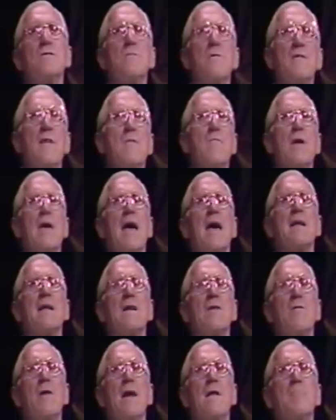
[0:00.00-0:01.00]
and then we had to
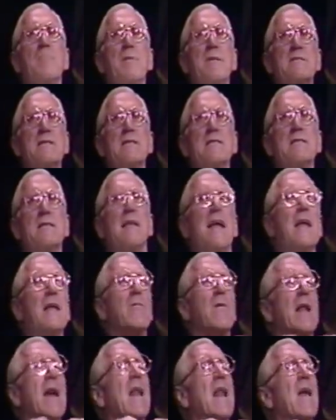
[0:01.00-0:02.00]
go out of business, and Eddie
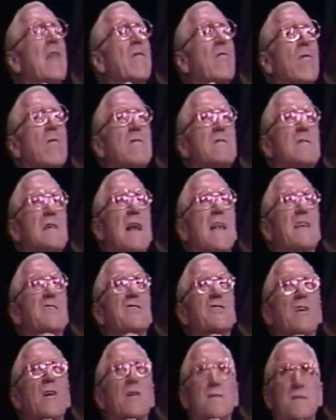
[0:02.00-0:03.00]
went out on the road selling
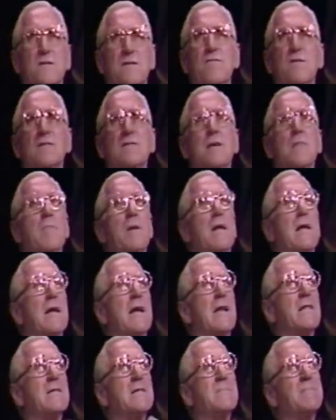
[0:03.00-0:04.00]
shirts for somebody
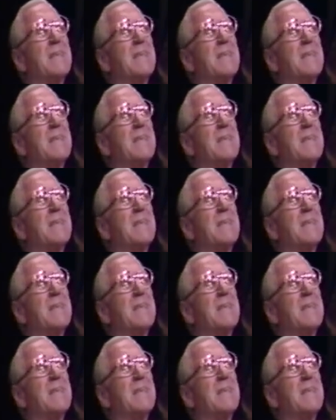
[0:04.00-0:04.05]
else.